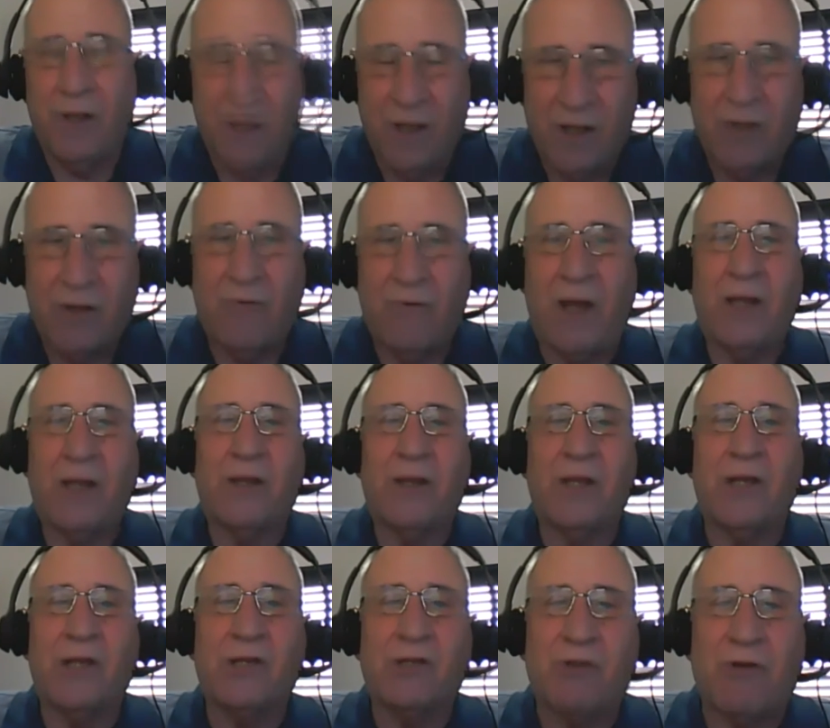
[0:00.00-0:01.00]
right,
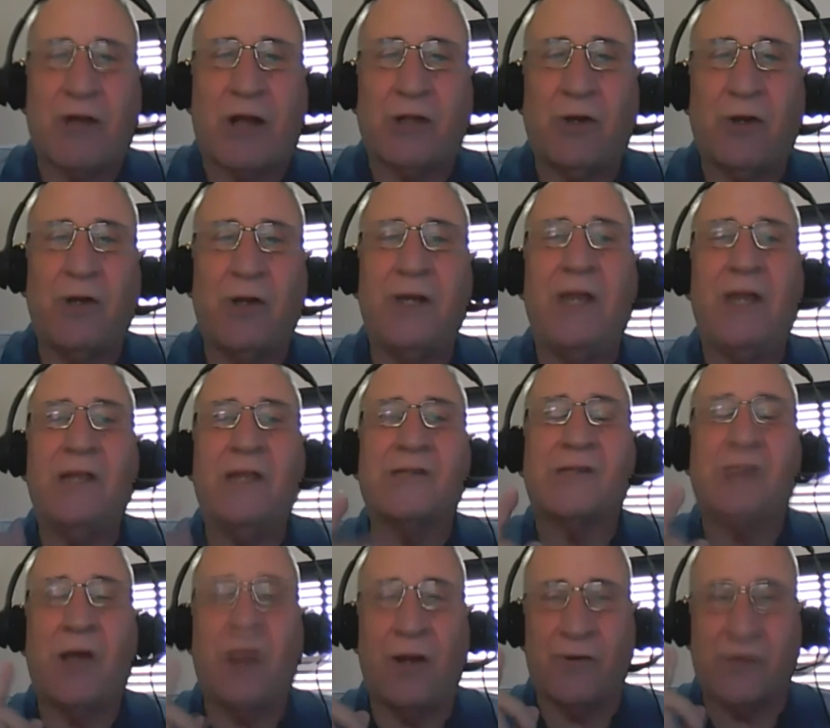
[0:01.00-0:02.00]
the instructor needs
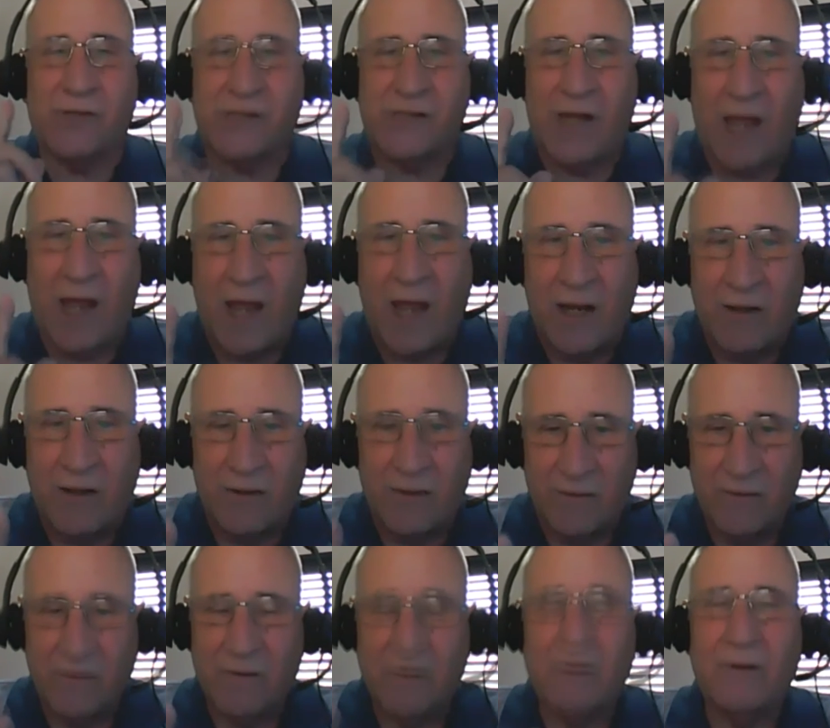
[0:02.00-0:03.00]
to understand
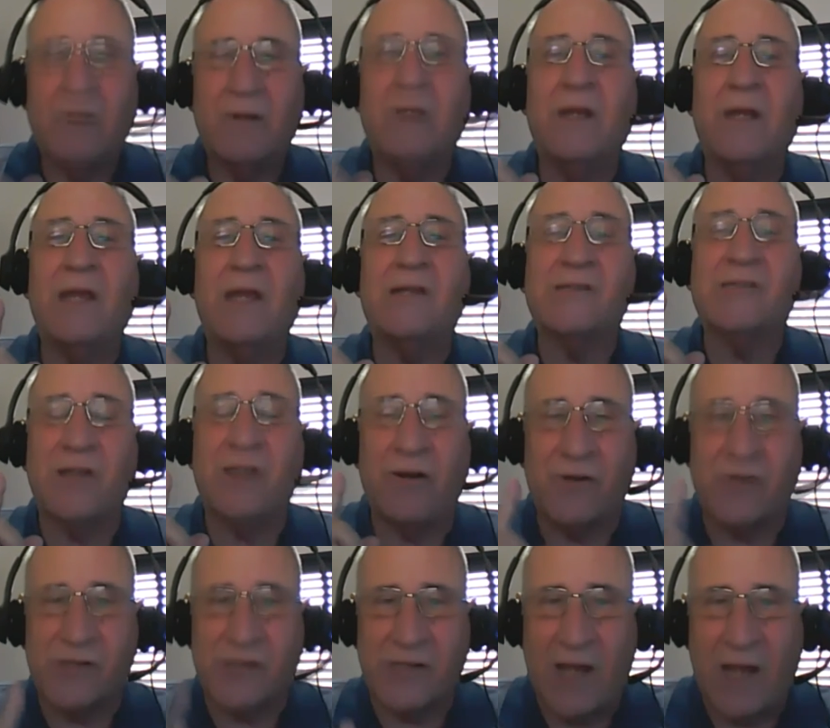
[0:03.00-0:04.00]

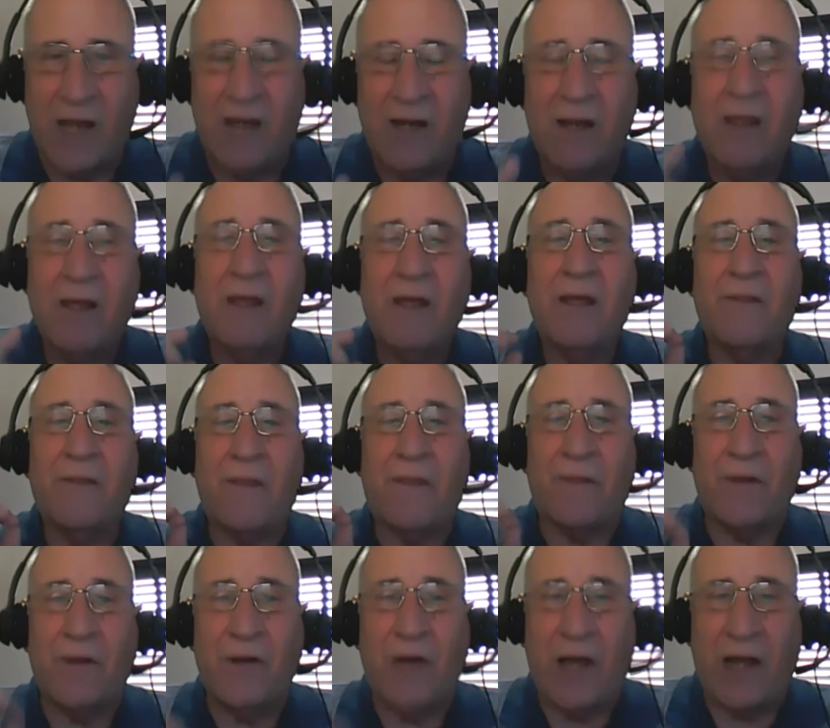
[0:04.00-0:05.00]
that
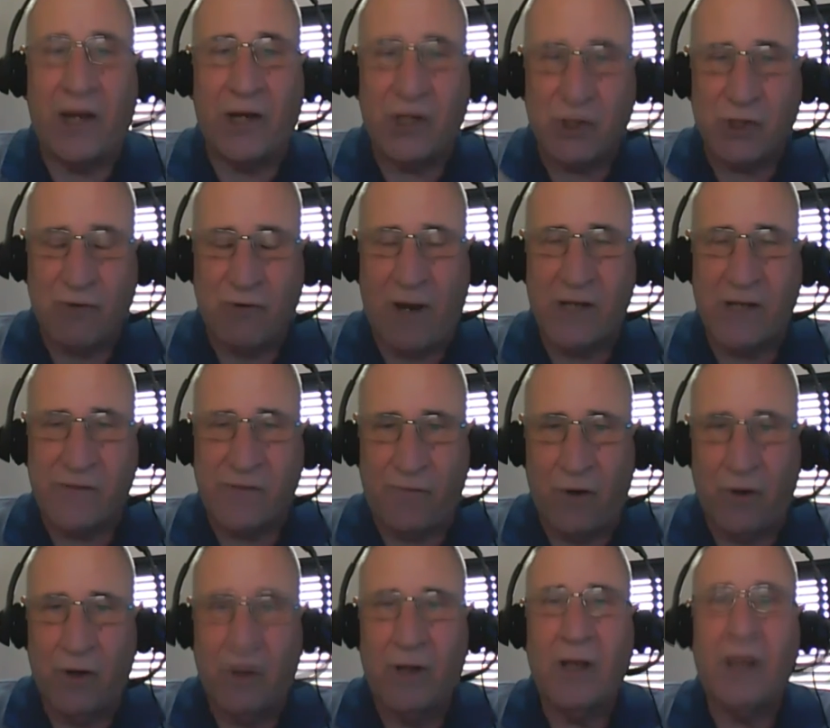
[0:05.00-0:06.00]
the knowledge
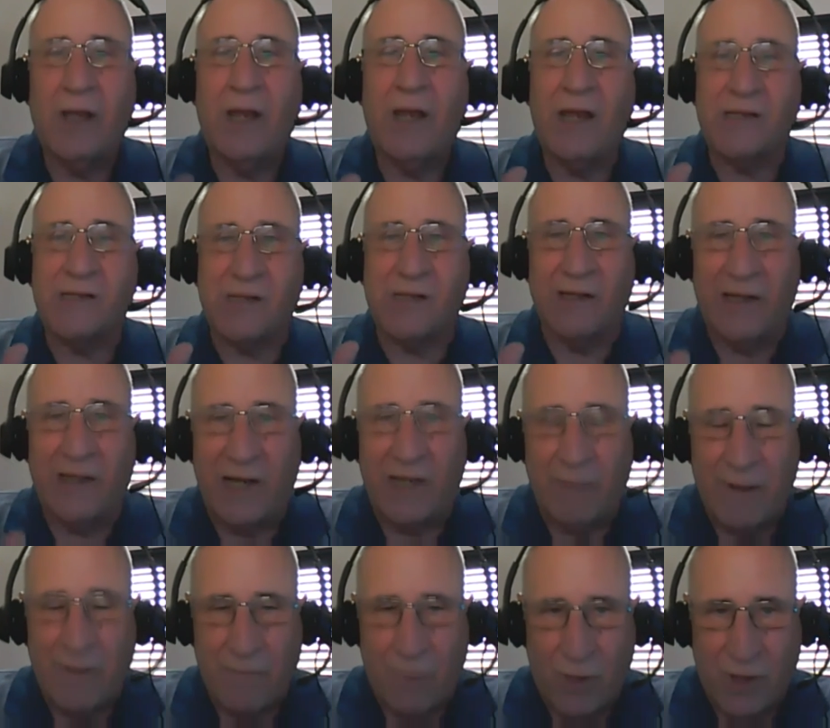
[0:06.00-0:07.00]
transfer, it's a little
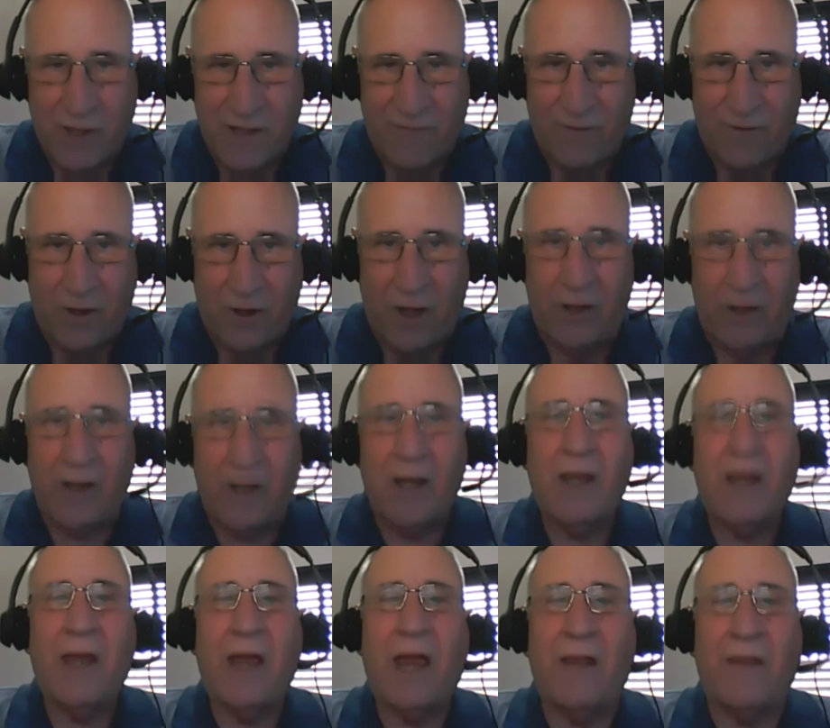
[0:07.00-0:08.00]
bit more difficult,
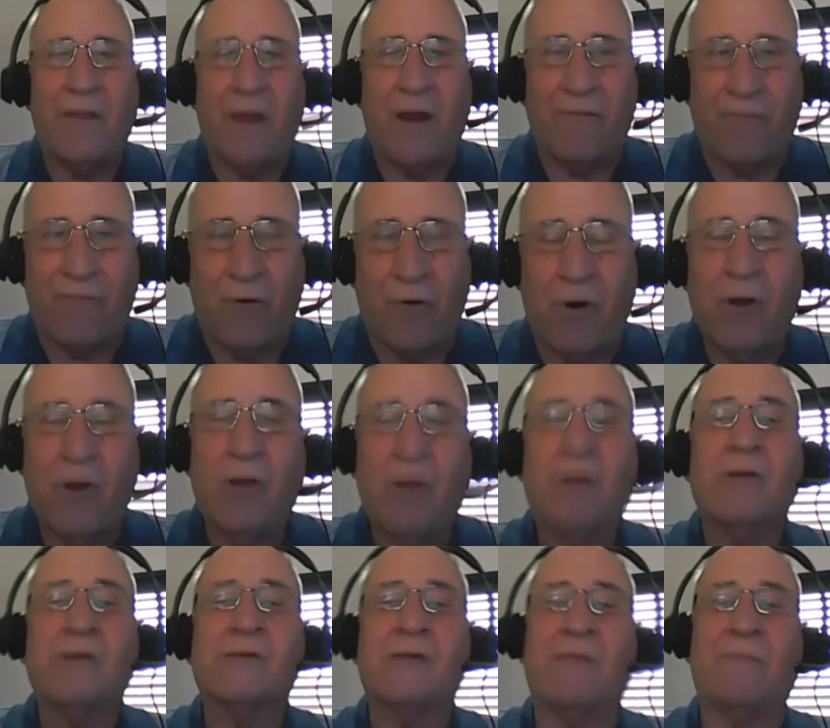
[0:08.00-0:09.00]
and therefore
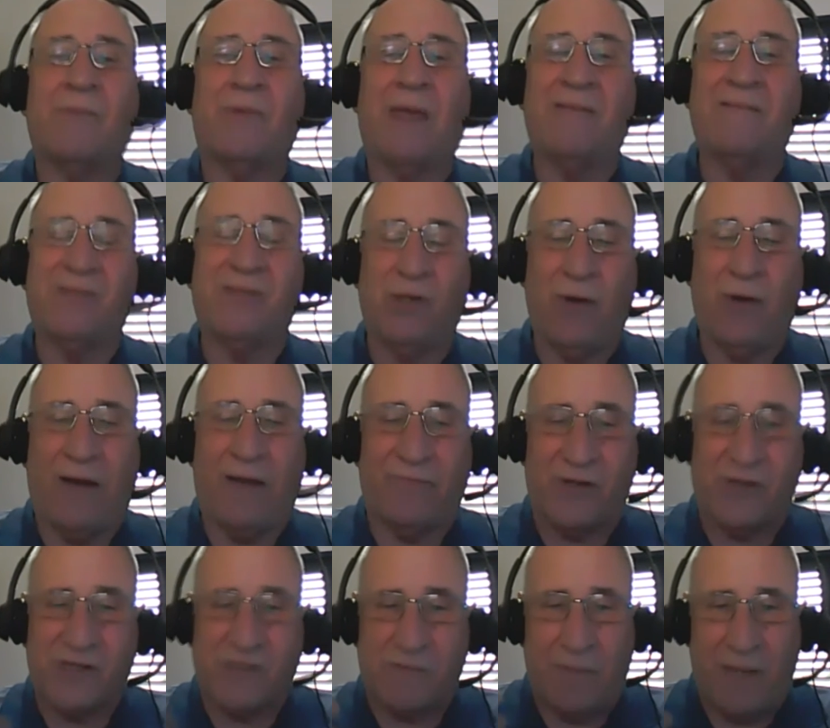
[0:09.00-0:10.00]
sometimes you have
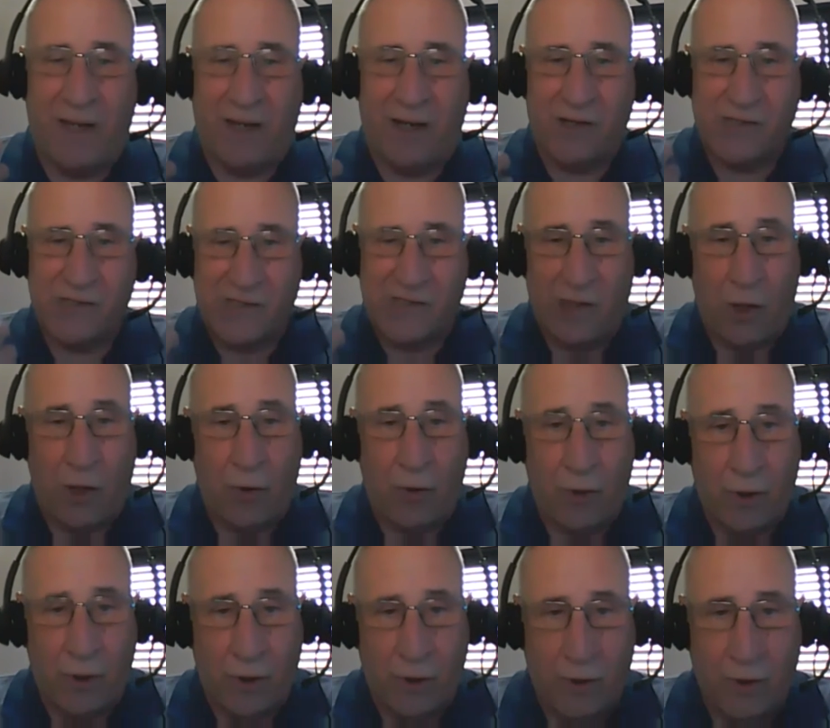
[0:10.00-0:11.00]
to speak
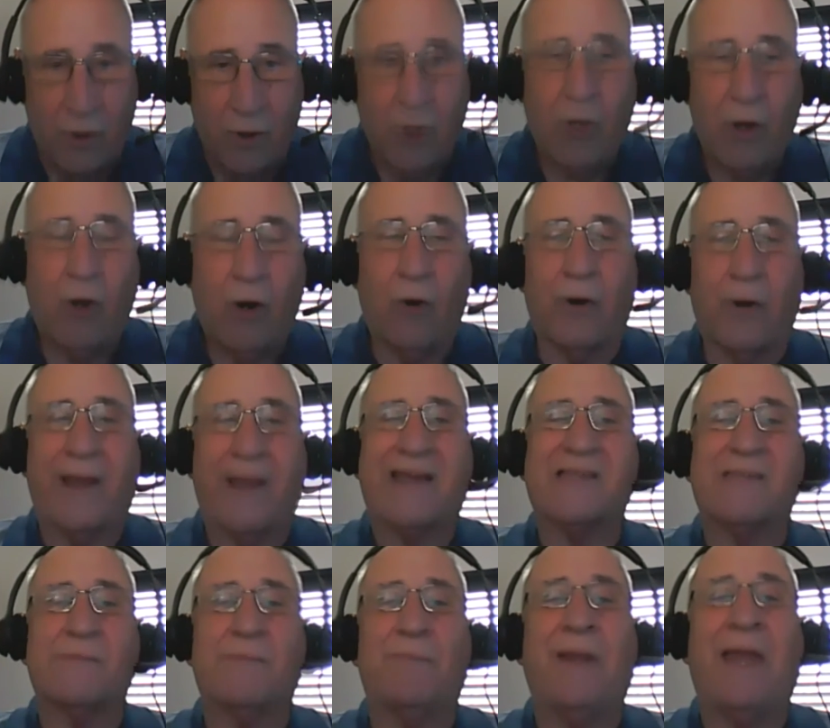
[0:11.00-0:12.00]
slower or
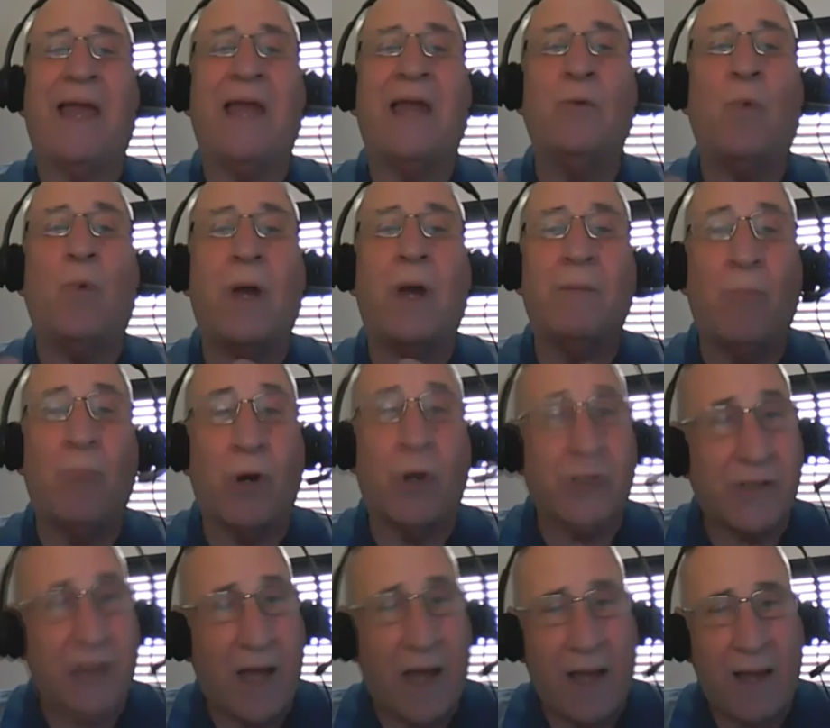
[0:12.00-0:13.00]
explain one more
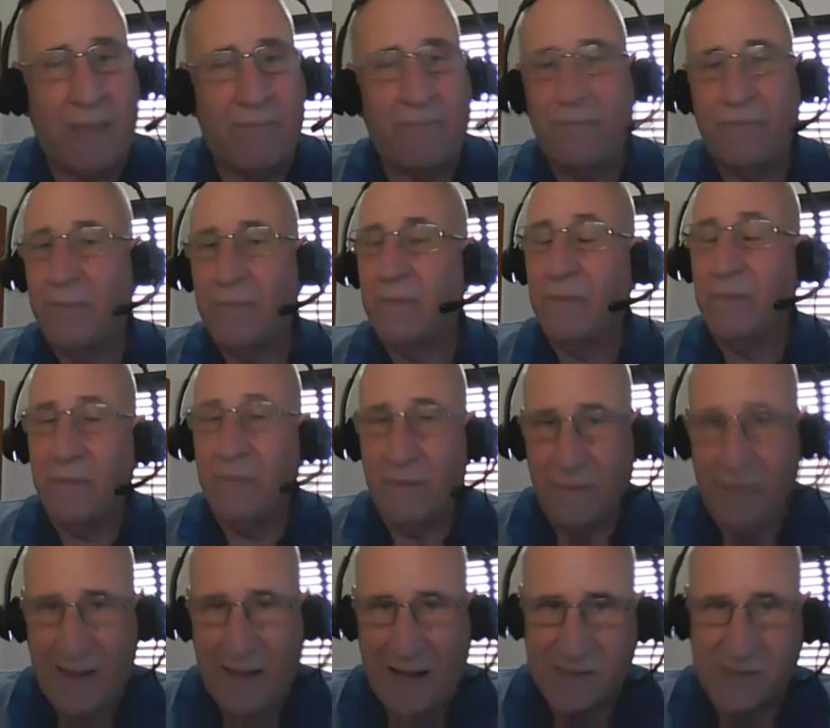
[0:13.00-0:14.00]
time.
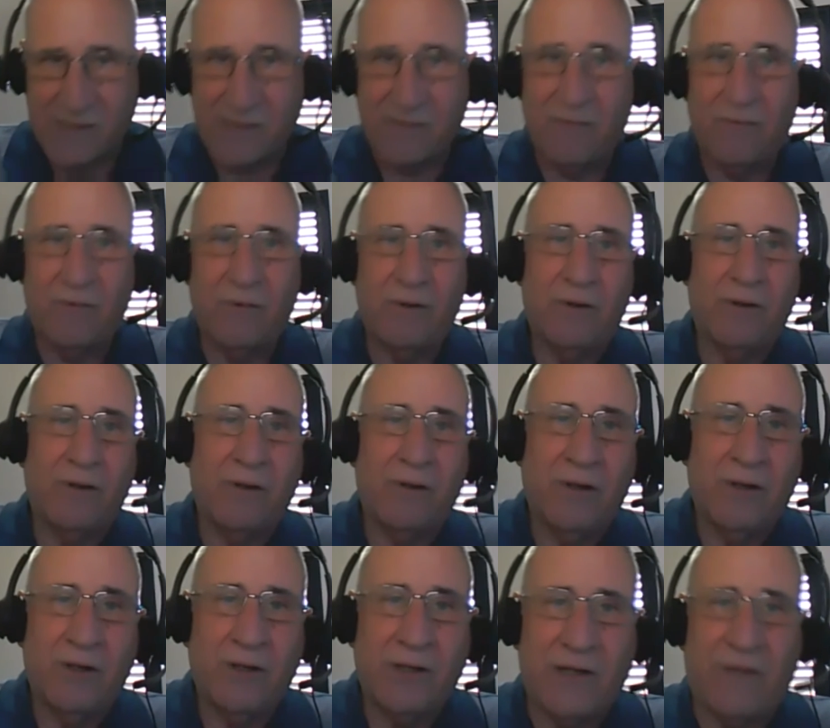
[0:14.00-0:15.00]
That's
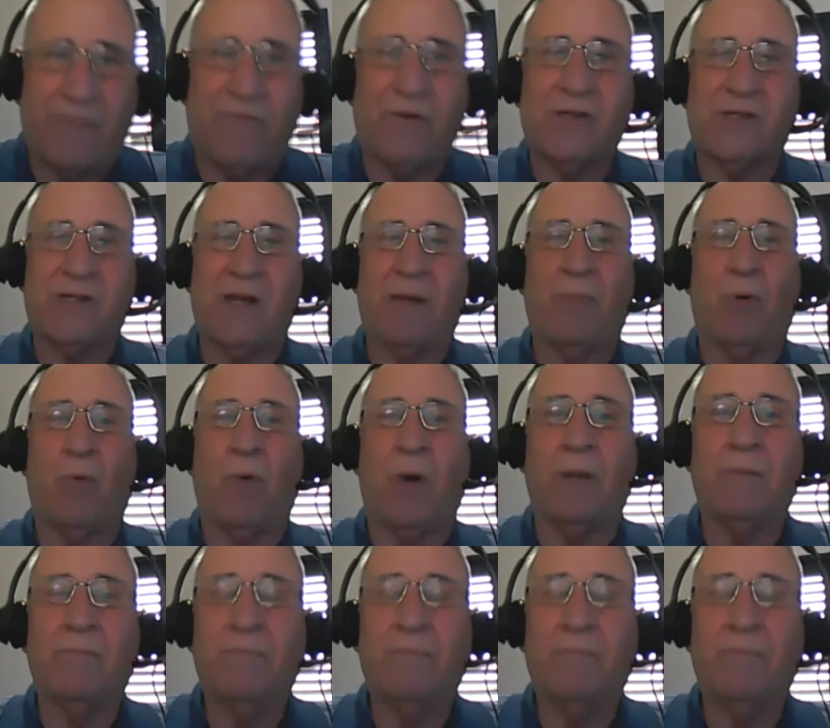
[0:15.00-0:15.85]
difference number one.